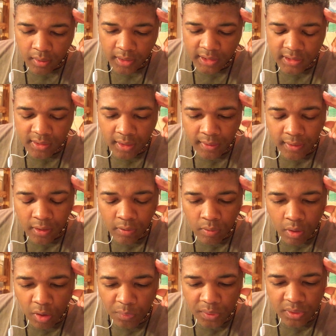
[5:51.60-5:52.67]
there's nothing
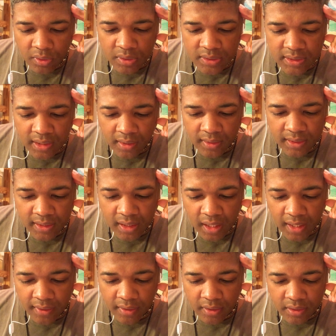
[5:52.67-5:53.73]
wrong with consulting
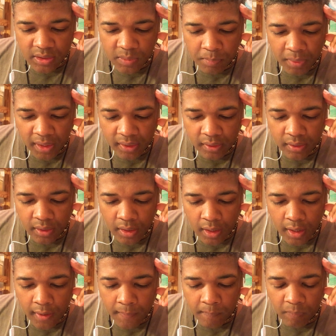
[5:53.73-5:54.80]
others, but
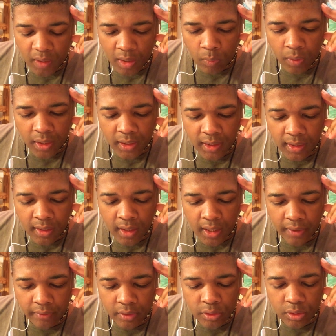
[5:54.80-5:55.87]
um, I want to
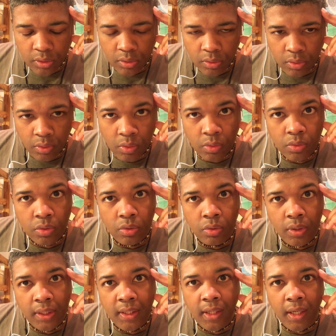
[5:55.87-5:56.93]
encourage you to,
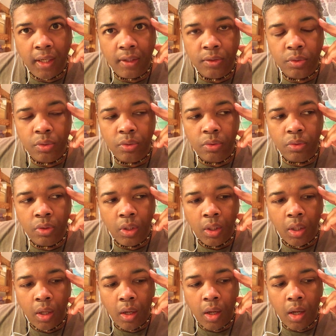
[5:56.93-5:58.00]
to, to
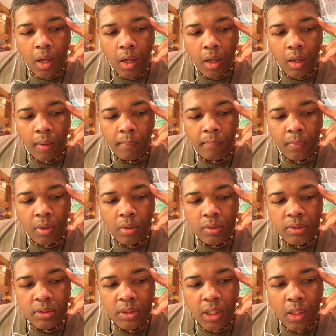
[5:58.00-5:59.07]
Um,
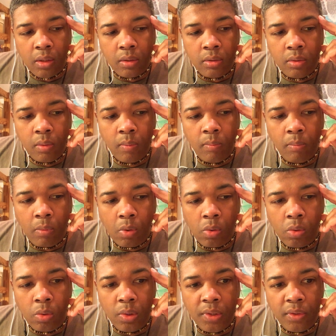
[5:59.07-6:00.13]
consult
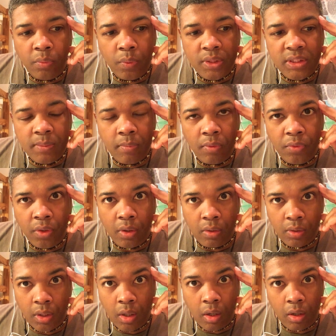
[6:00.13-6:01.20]
more the wisdom of your
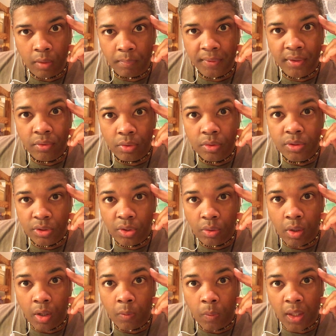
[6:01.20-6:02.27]
own heart, because you are